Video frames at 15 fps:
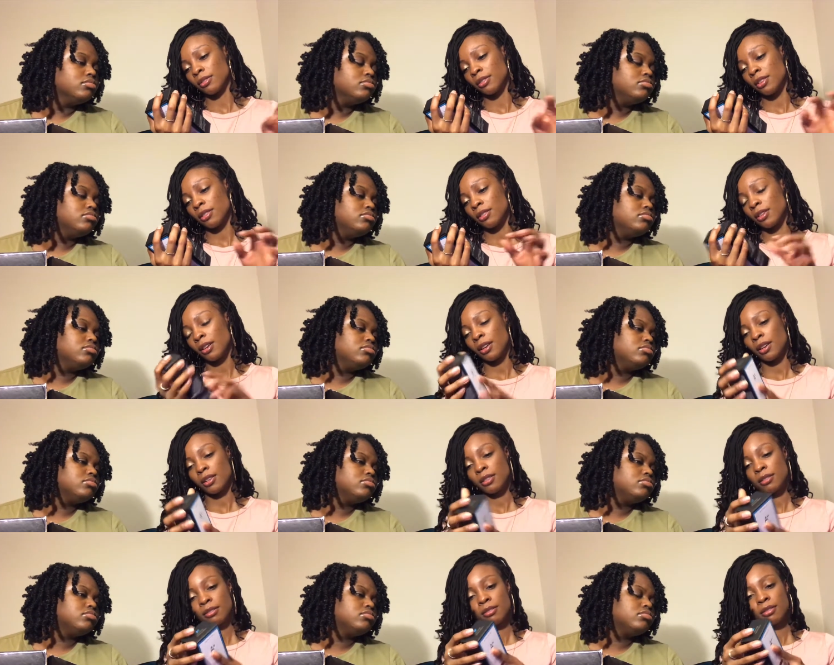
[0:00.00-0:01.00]
Speaker 1: Okay.
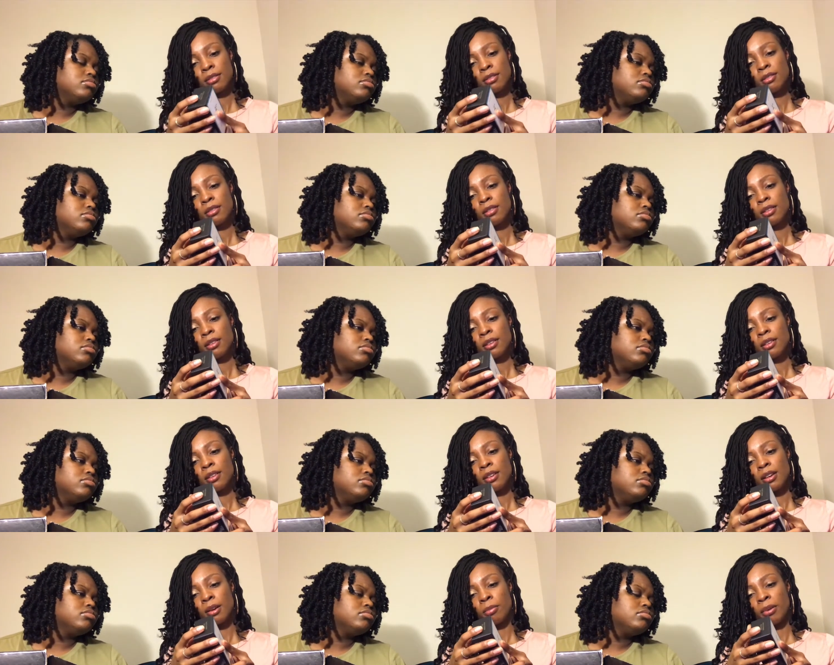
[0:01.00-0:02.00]

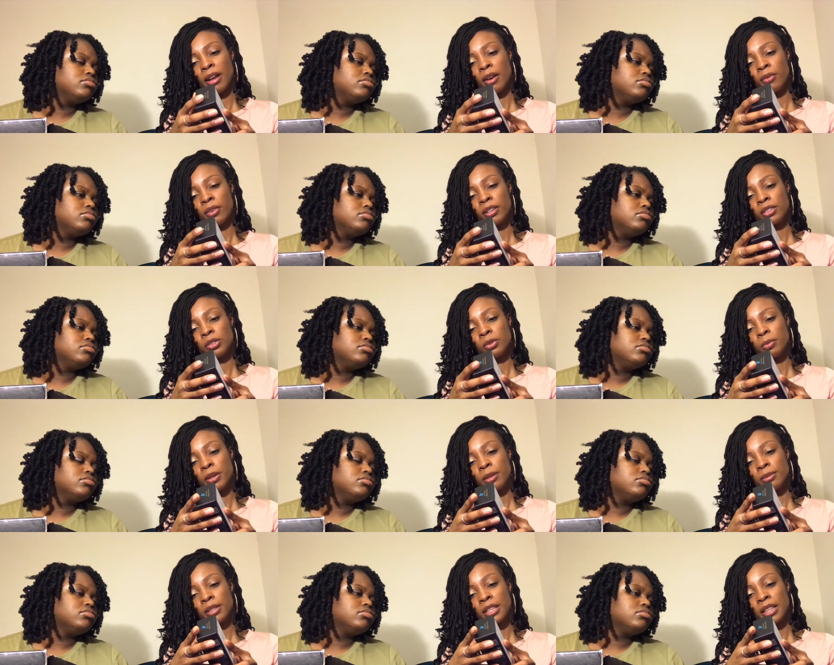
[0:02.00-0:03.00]
Apply 1 or 2
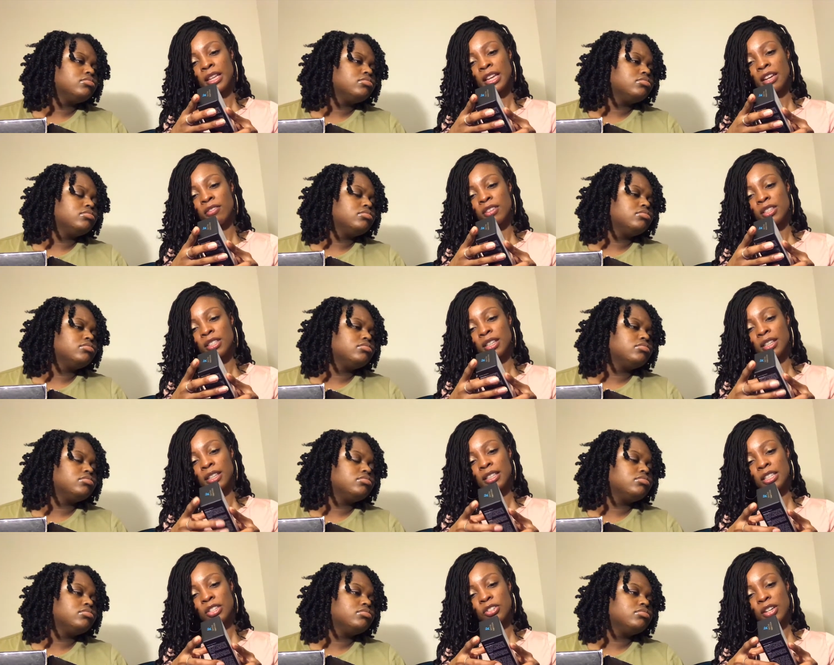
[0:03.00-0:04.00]
pumps in the evening to
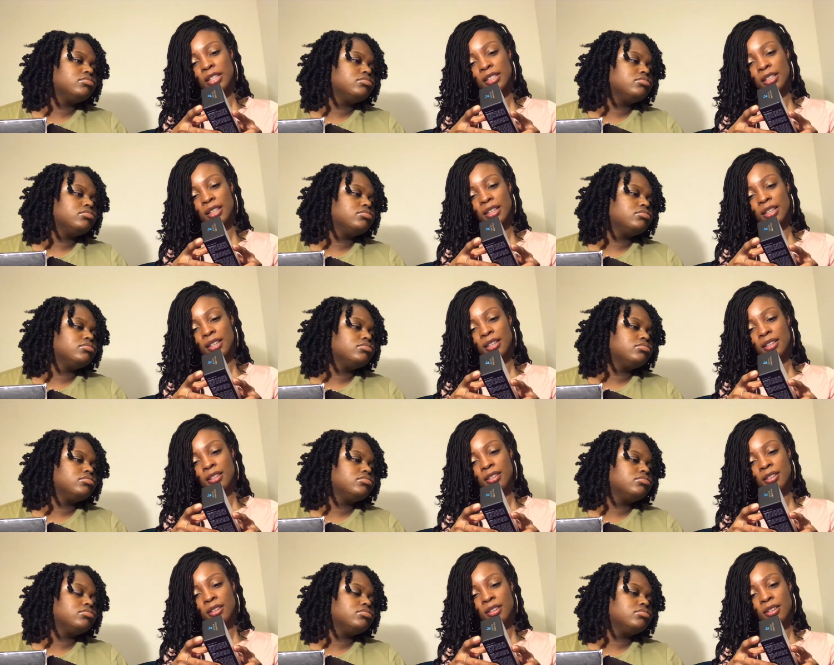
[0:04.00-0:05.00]
clean, dry skin.
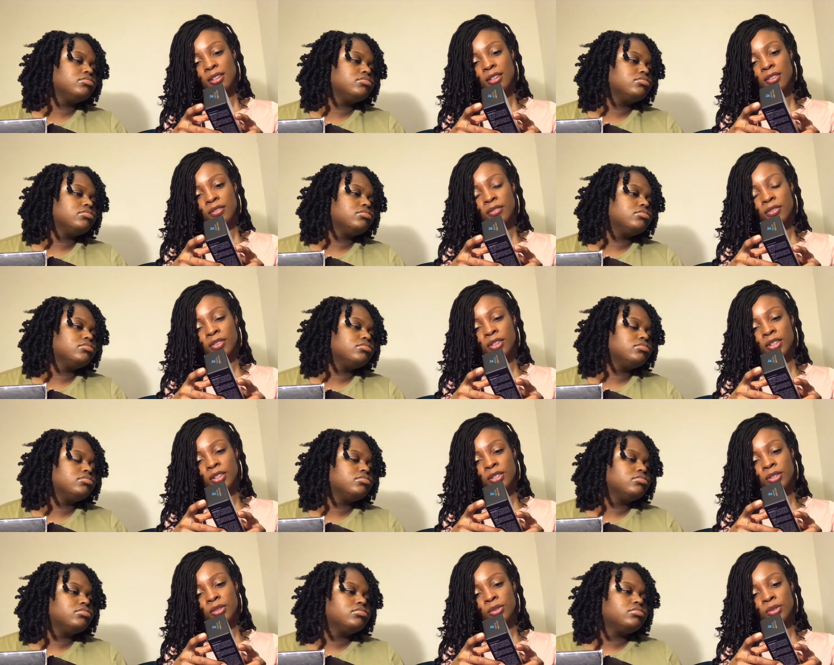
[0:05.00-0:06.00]
For
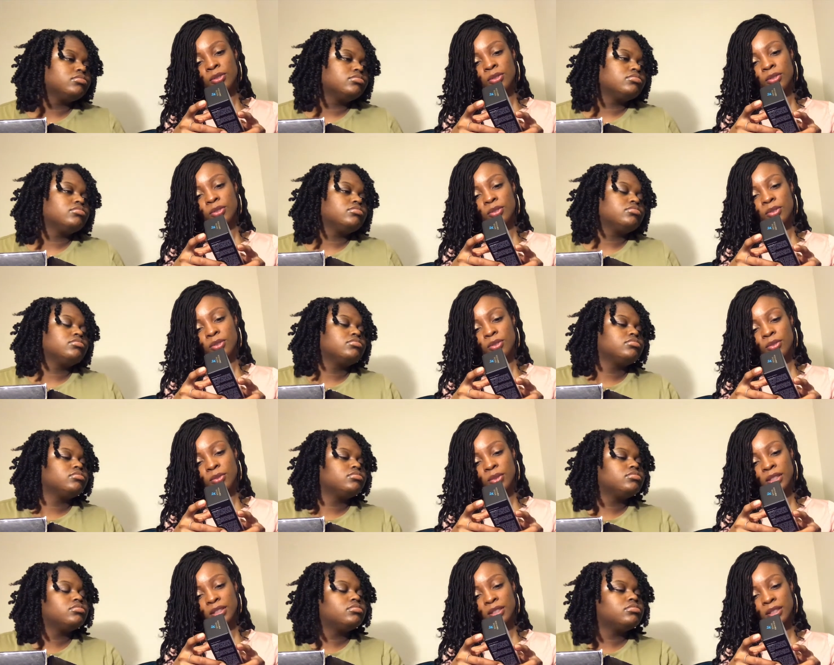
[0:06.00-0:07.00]
new, what
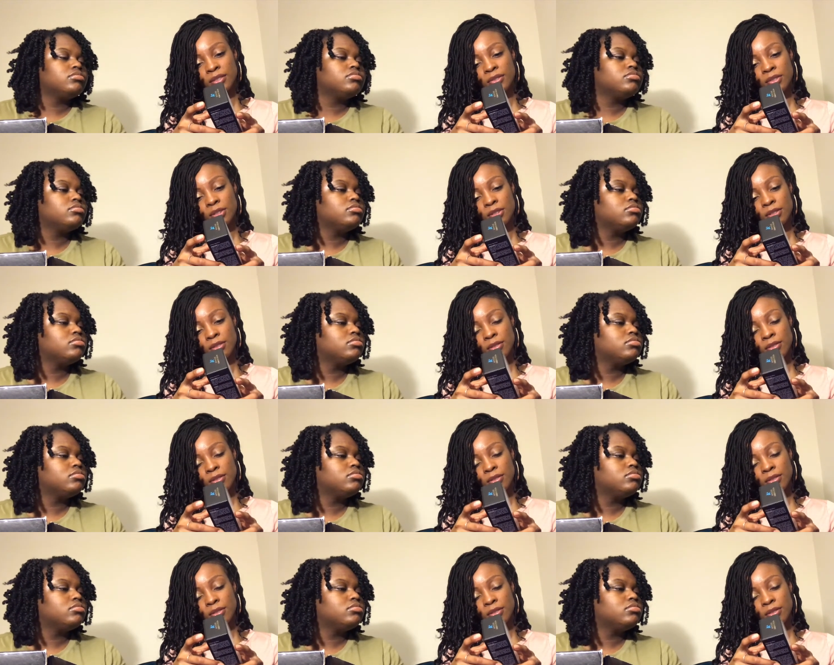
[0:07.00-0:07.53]
is this for?